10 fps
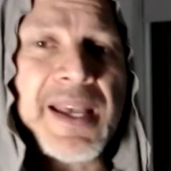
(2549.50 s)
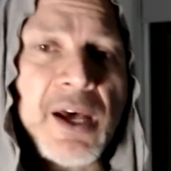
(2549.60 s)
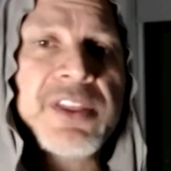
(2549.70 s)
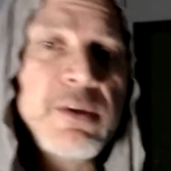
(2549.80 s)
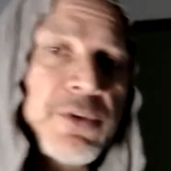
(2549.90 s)

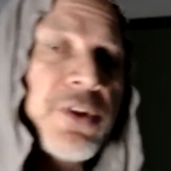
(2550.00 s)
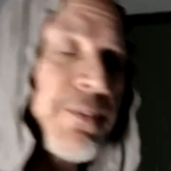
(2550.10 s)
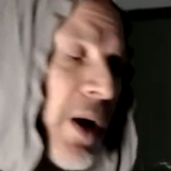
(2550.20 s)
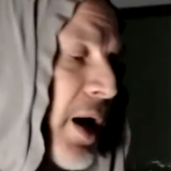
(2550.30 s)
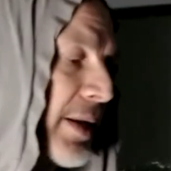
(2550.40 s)
healthy with your
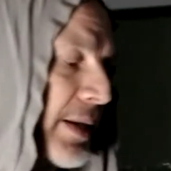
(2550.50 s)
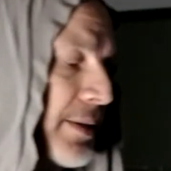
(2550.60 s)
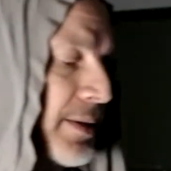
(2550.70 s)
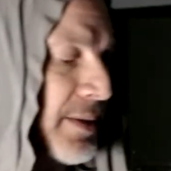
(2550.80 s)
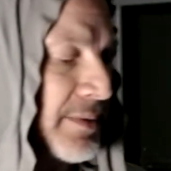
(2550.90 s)
body.
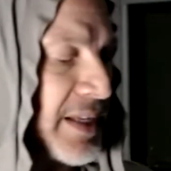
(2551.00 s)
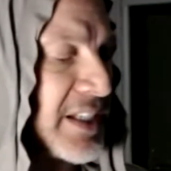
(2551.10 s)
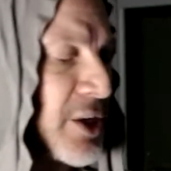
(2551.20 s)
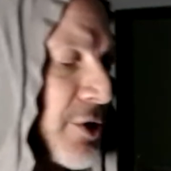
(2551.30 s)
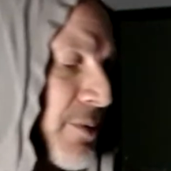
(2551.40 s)

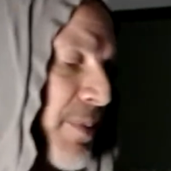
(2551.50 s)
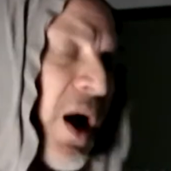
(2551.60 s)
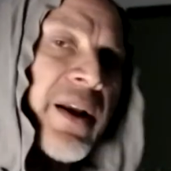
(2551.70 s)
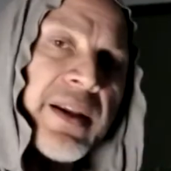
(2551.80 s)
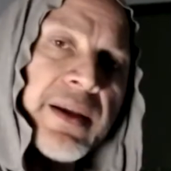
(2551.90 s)
Take care of your
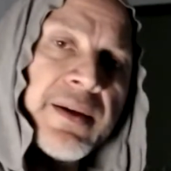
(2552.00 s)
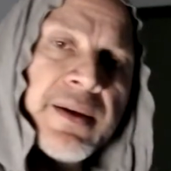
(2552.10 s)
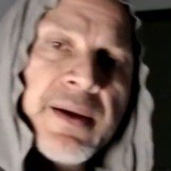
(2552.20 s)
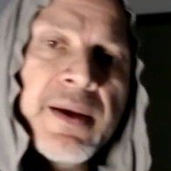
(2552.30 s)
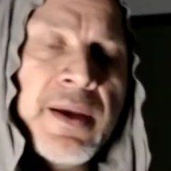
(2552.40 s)
body.
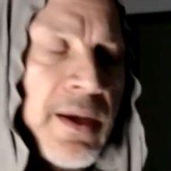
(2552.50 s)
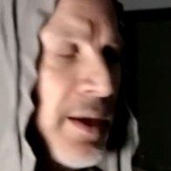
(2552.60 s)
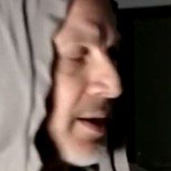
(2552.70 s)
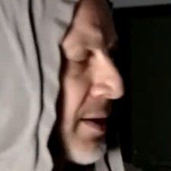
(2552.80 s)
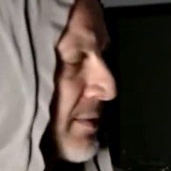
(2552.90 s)

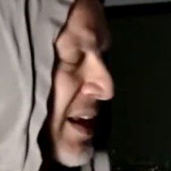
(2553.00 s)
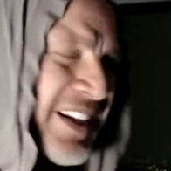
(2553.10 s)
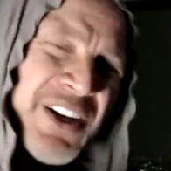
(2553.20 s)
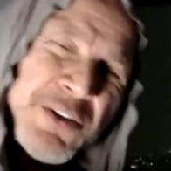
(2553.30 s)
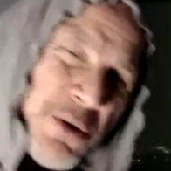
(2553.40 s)

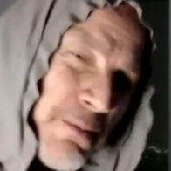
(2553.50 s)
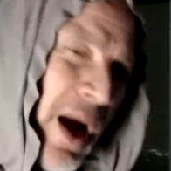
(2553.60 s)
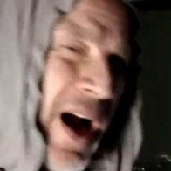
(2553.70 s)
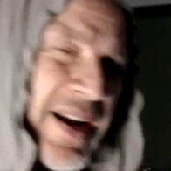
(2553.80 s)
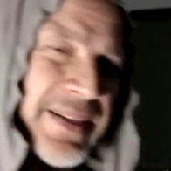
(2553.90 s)
Take care of your
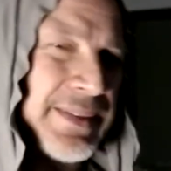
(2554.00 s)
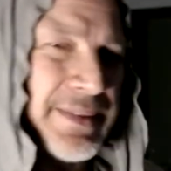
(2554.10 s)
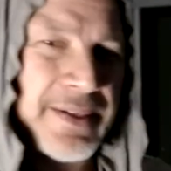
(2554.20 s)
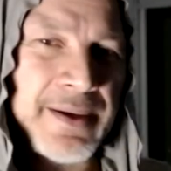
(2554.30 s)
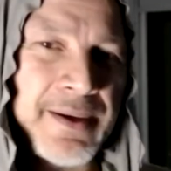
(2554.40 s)
mind.
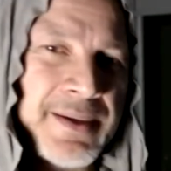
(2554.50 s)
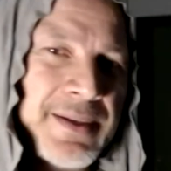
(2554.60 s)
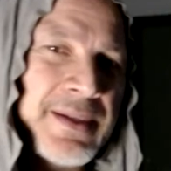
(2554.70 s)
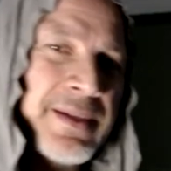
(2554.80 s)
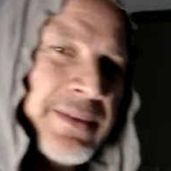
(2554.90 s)

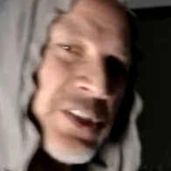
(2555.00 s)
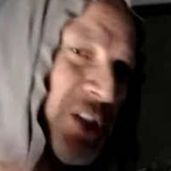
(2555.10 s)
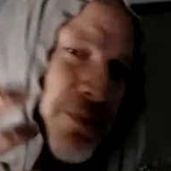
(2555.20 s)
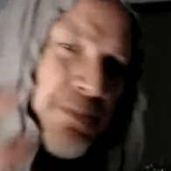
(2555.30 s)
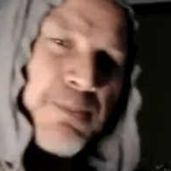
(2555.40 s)
This
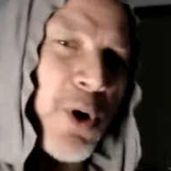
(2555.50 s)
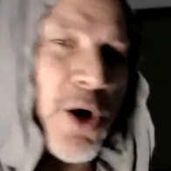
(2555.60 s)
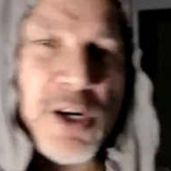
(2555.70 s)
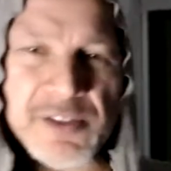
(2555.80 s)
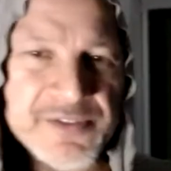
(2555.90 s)
is
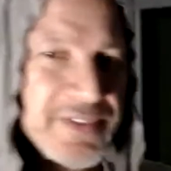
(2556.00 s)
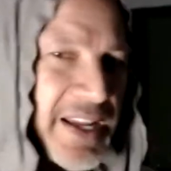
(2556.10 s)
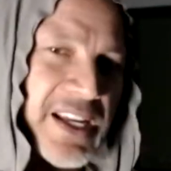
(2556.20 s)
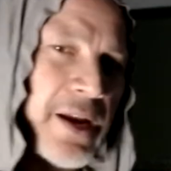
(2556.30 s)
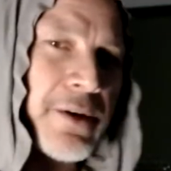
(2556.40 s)
part of
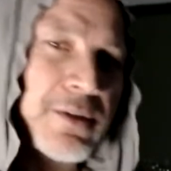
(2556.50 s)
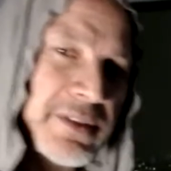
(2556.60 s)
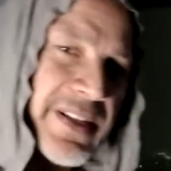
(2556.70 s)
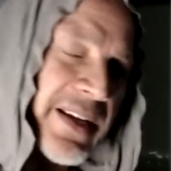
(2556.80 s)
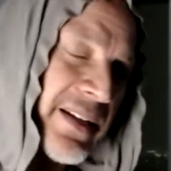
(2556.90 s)
taking
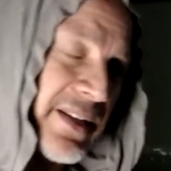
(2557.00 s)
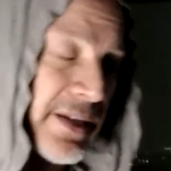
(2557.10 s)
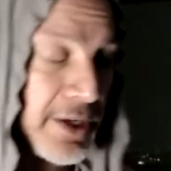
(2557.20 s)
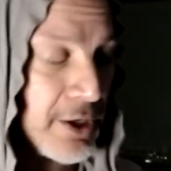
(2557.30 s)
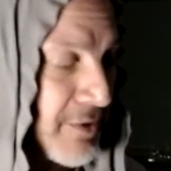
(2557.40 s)

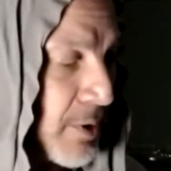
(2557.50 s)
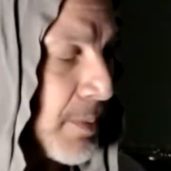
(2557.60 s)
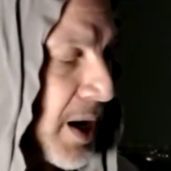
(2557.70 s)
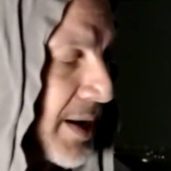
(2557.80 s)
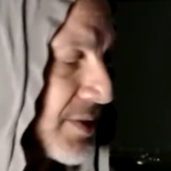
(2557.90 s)
care of our
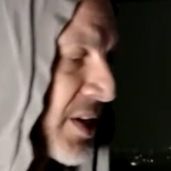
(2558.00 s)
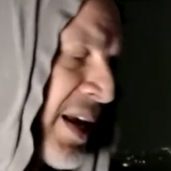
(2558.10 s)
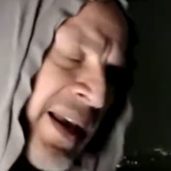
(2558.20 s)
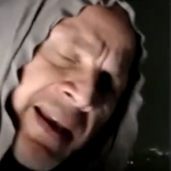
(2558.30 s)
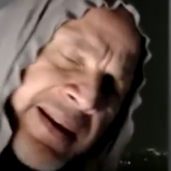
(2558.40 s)
minds.
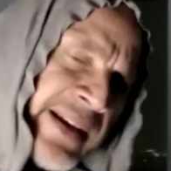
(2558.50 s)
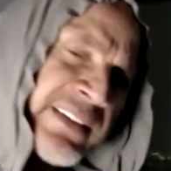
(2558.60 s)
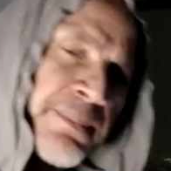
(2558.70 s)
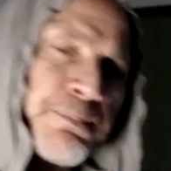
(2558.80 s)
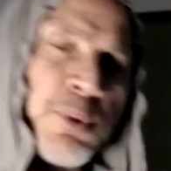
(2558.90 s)
Get
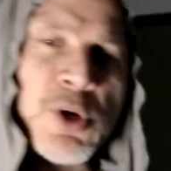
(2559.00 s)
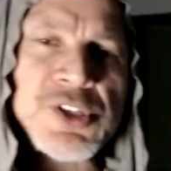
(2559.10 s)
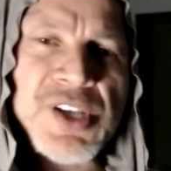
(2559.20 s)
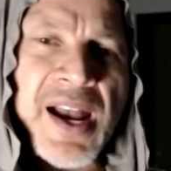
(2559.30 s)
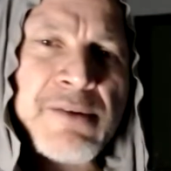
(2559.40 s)
the
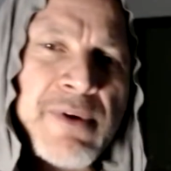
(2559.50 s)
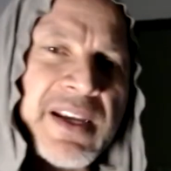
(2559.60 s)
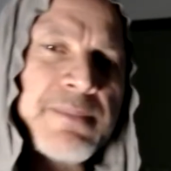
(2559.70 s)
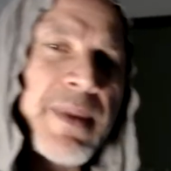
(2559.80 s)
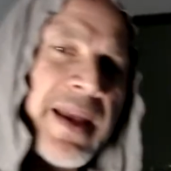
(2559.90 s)
books I
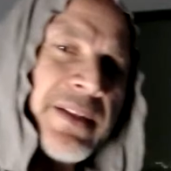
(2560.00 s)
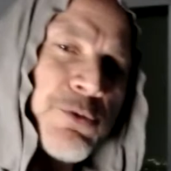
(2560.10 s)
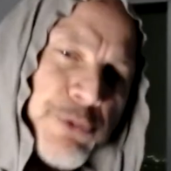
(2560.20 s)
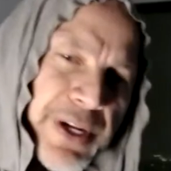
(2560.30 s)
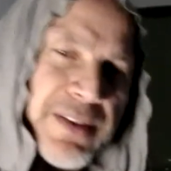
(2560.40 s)
recommend.
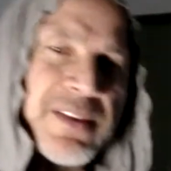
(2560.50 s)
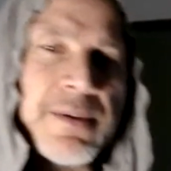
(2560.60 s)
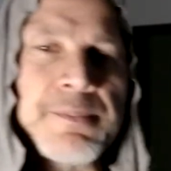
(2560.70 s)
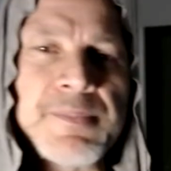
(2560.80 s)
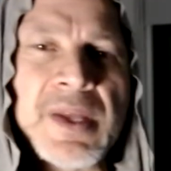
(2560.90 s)
Read them.